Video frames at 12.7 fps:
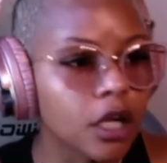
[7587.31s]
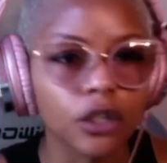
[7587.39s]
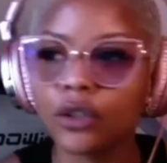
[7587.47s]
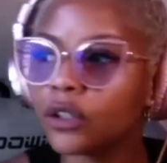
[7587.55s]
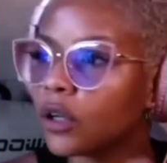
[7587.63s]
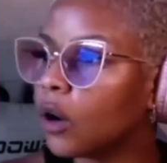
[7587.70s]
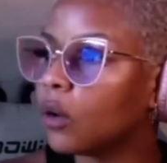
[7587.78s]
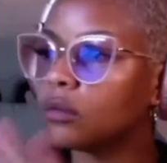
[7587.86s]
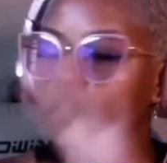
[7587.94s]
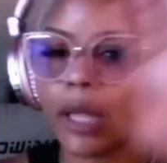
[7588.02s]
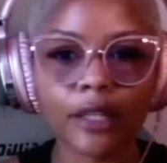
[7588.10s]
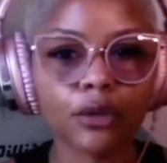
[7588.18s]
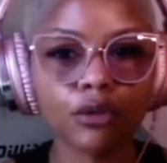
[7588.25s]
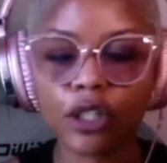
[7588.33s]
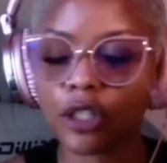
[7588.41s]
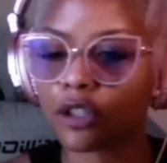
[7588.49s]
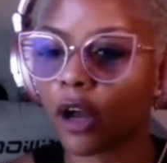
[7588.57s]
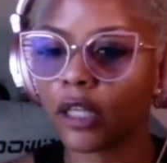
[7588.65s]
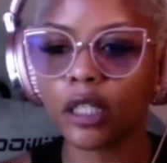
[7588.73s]
You know, like, you just
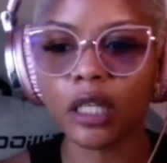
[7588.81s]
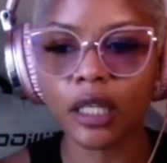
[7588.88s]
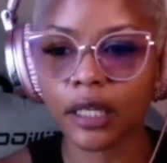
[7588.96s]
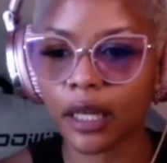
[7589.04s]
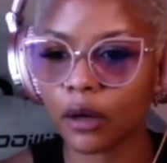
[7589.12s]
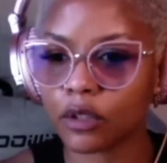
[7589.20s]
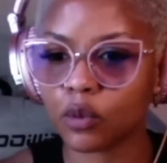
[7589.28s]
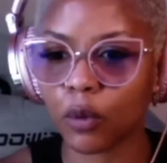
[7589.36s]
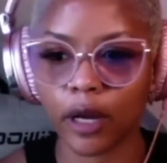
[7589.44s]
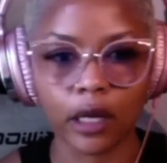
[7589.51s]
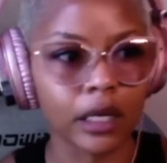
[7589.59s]
start looking elsewhere.